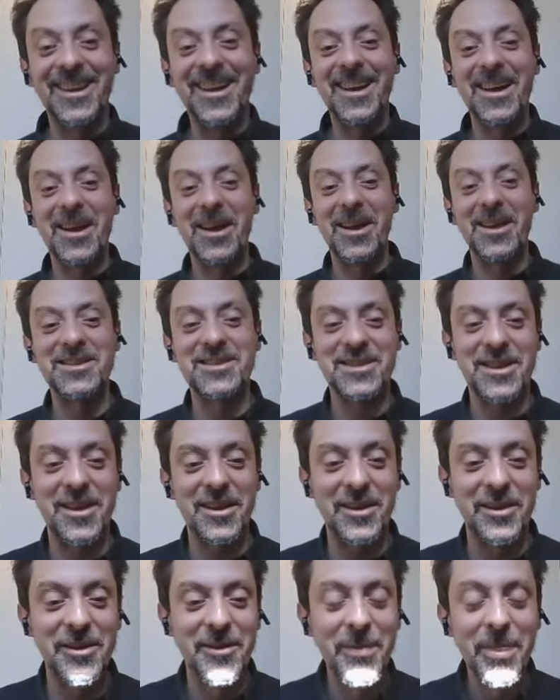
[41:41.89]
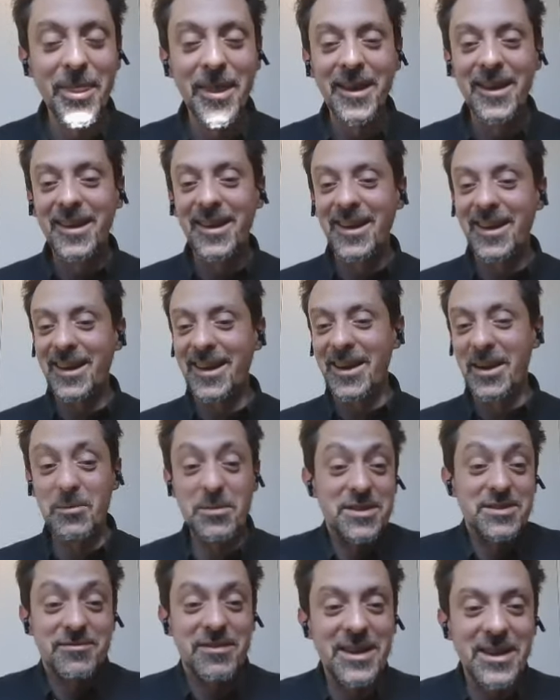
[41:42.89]

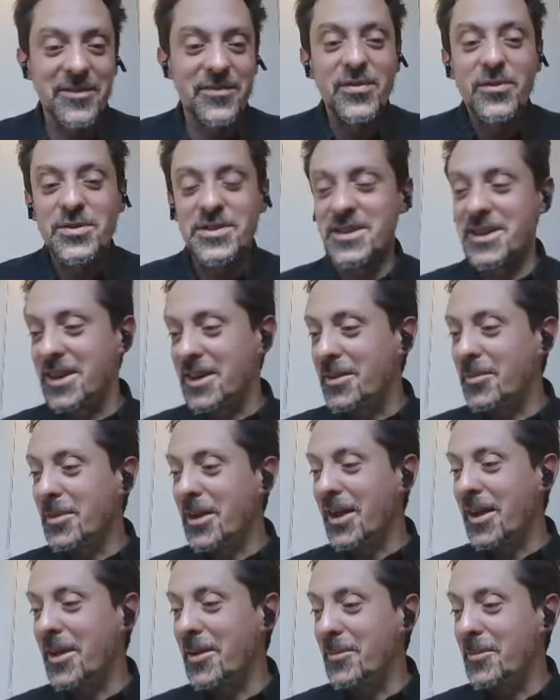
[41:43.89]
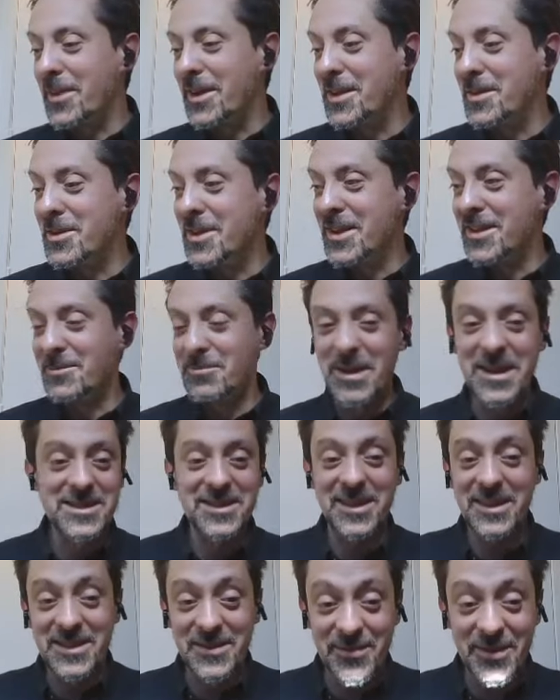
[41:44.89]
Which is really unfortunate, and makes
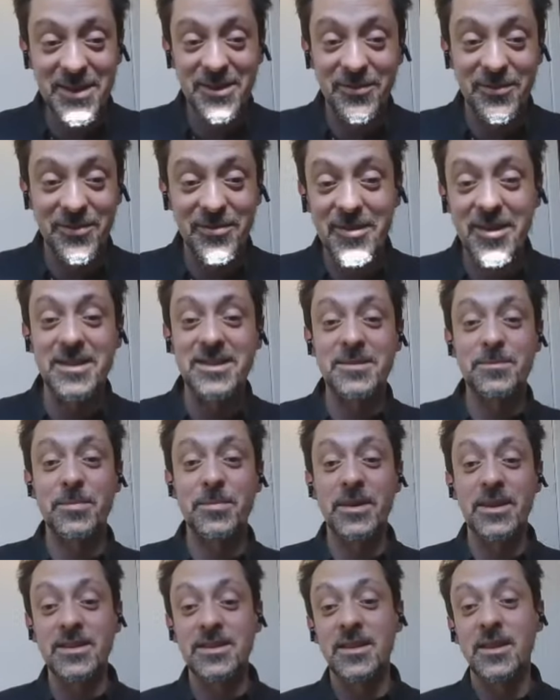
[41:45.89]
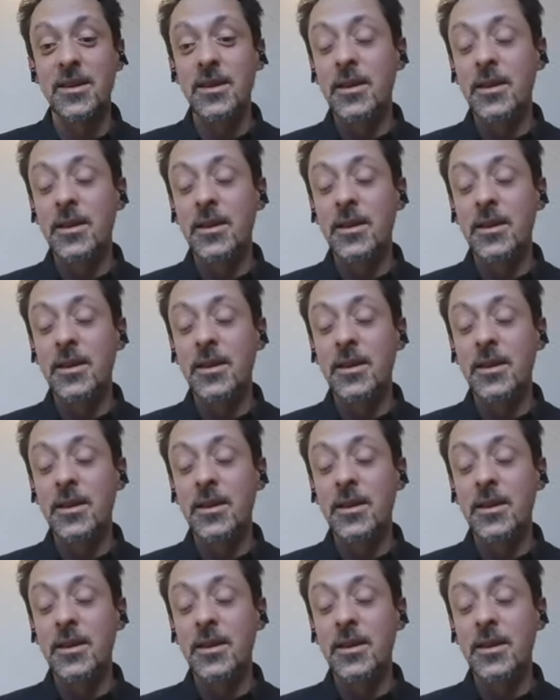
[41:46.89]
life difficult for us. But